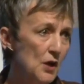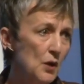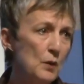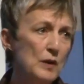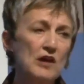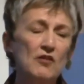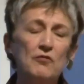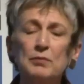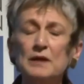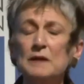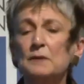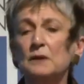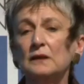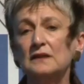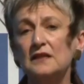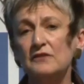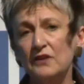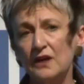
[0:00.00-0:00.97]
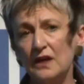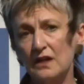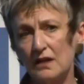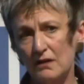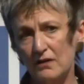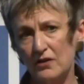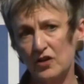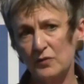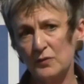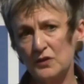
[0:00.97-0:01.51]
We have people living in
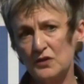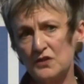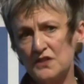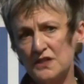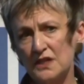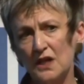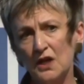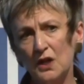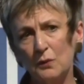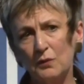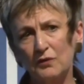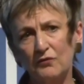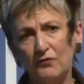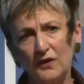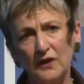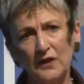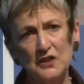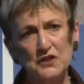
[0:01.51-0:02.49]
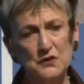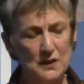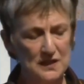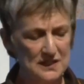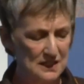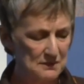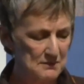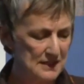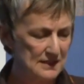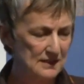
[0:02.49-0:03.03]
our community with
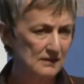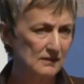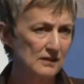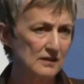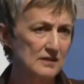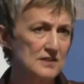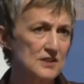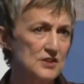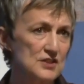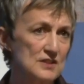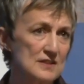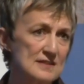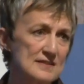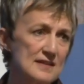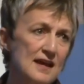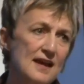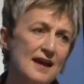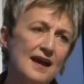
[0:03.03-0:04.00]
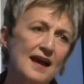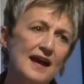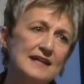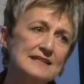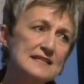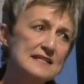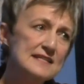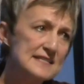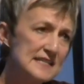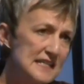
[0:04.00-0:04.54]
fluctuating medical conditions. And
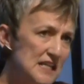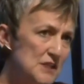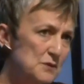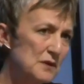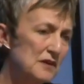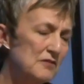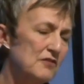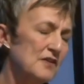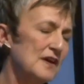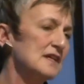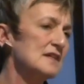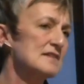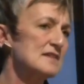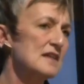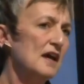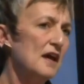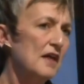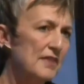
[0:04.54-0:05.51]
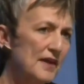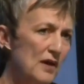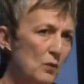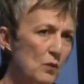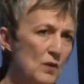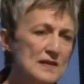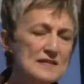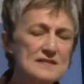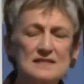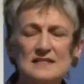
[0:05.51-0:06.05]
indeed, we face that
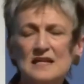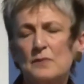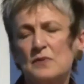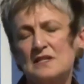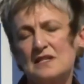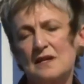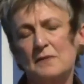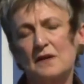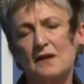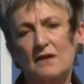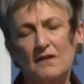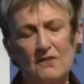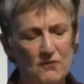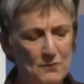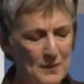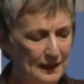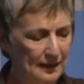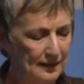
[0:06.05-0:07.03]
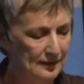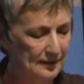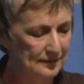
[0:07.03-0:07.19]
Western epidemic of mental